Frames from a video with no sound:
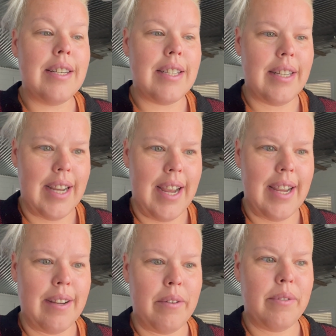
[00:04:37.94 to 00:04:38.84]

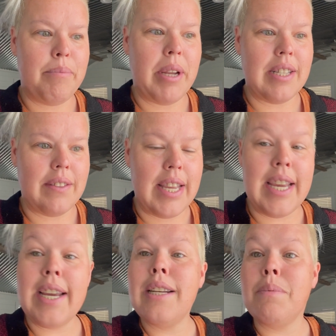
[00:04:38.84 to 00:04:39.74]
today because of the
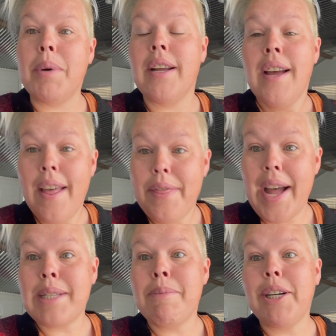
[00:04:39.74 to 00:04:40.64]
heat, but
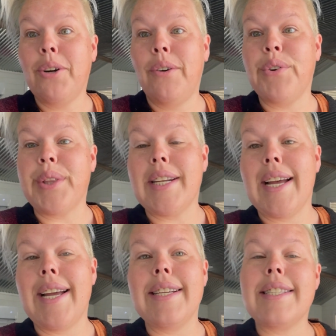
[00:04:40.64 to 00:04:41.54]
that's my goal for the
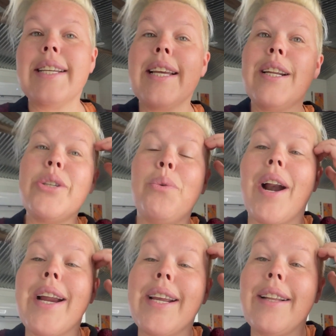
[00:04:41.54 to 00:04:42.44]
day, is to get it to where
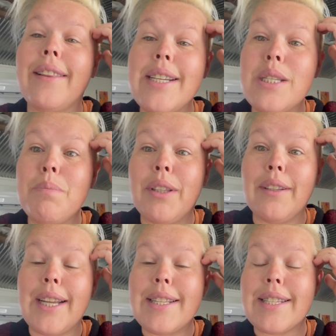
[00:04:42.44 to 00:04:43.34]
I could at least put the
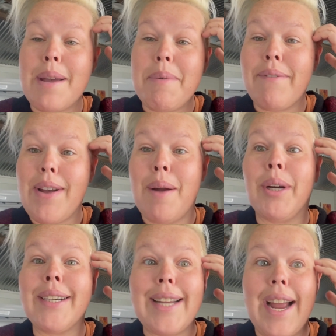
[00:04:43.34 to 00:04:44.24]
landscaping
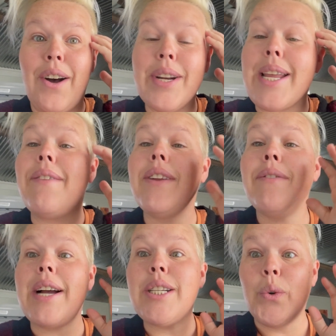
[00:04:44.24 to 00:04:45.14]
fabric down, even if
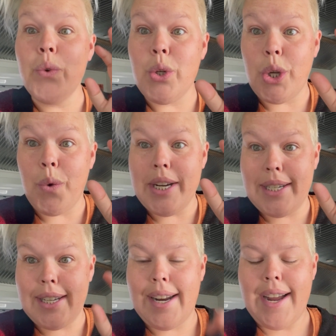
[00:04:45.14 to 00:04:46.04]
I don't do it
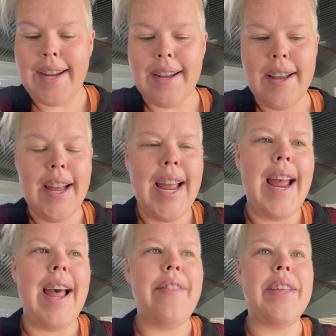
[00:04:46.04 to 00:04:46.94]
today.
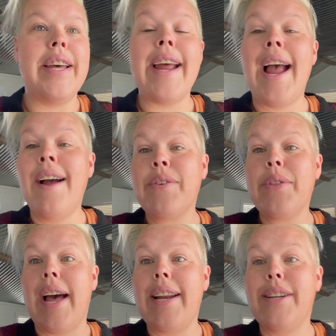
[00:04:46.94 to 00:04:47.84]
And then after
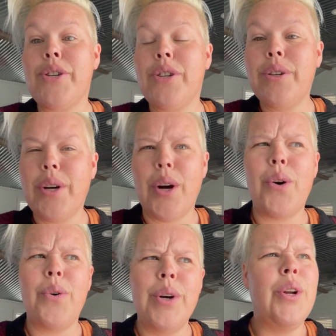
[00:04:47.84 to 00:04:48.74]
that, it should
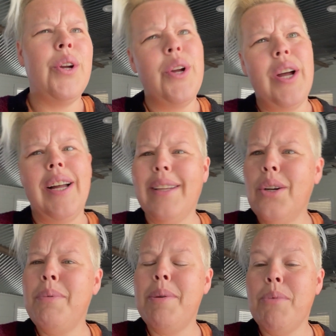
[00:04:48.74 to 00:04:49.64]
go a
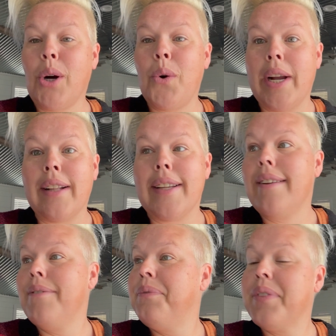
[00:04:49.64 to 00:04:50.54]
little bit more quickly.
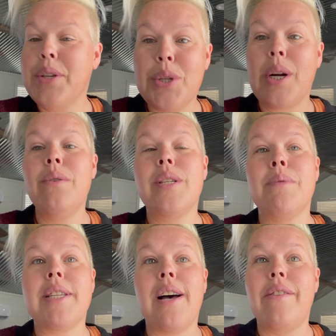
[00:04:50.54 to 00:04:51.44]
The stones
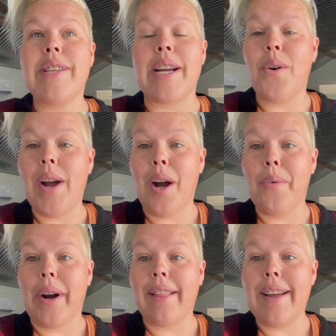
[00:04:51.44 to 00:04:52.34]
themselves, I know how I
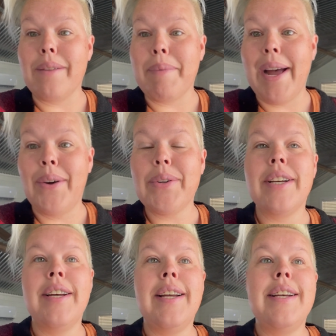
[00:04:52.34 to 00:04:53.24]
wanna lay them out,
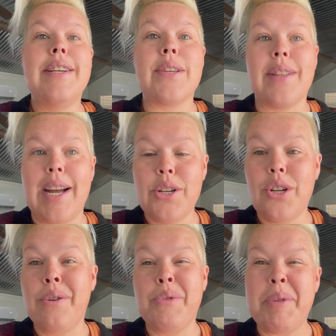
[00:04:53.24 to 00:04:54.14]
so that
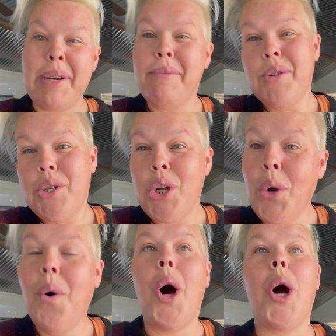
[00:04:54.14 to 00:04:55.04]
shouldn't be
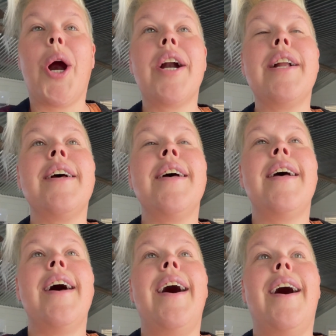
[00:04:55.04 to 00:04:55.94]
too hard.
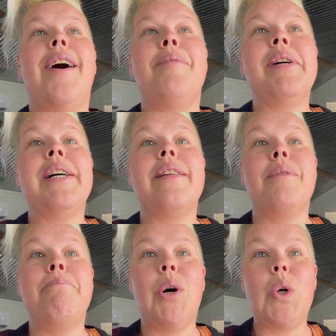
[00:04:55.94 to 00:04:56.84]

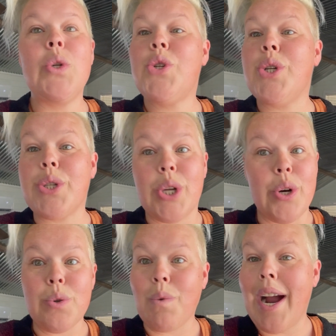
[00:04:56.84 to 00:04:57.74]
The mulch just
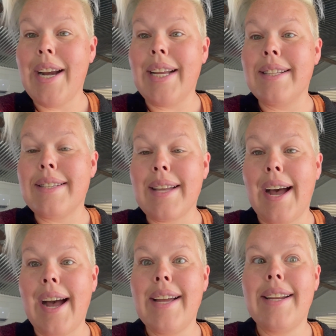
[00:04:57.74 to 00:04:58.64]
goes right
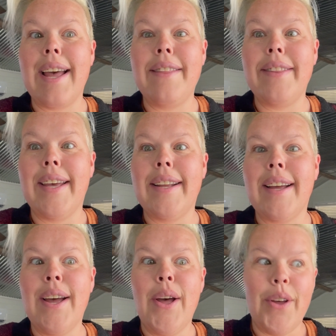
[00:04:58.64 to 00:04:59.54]
inside, and then
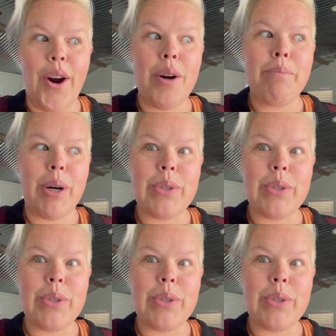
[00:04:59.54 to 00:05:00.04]
the hard part's